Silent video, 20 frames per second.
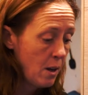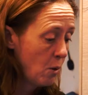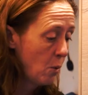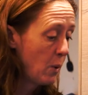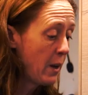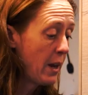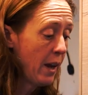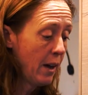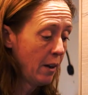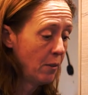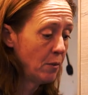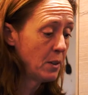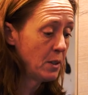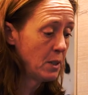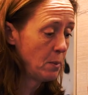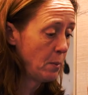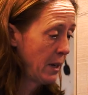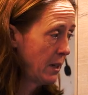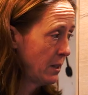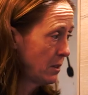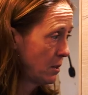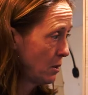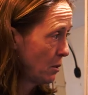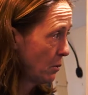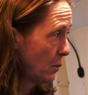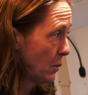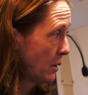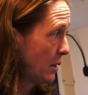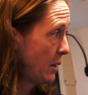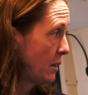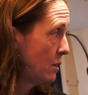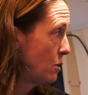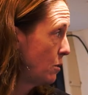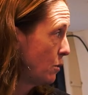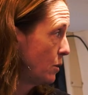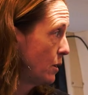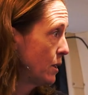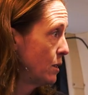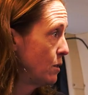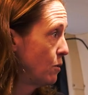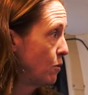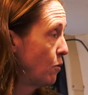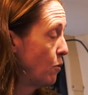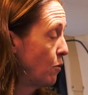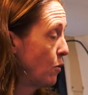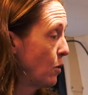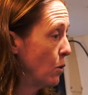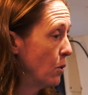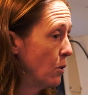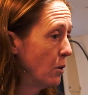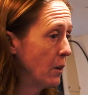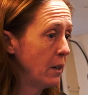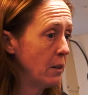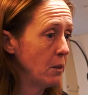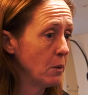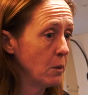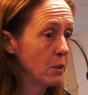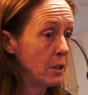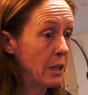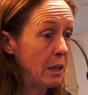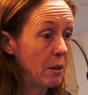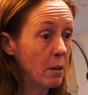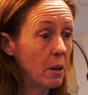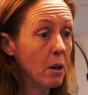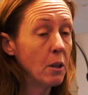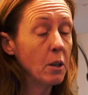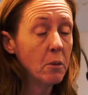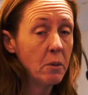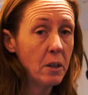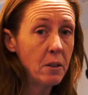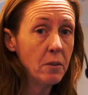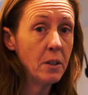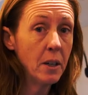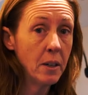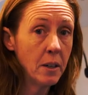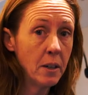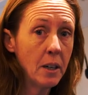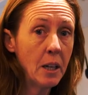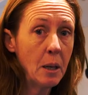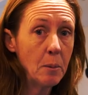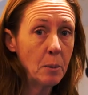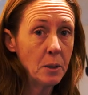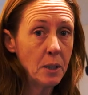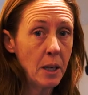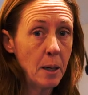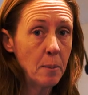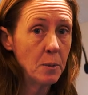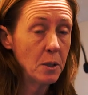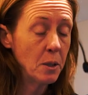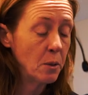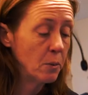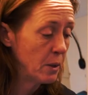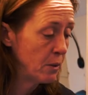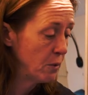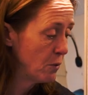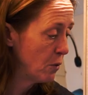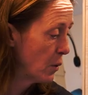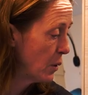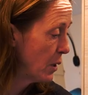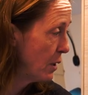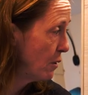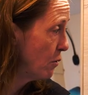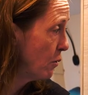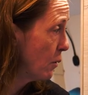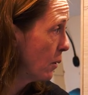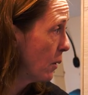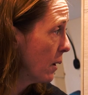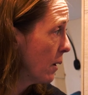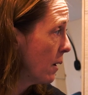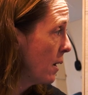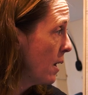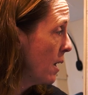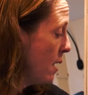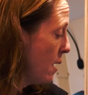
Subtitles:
we have the space to really do this full indoor shower, although we've done it a couple times in a 144.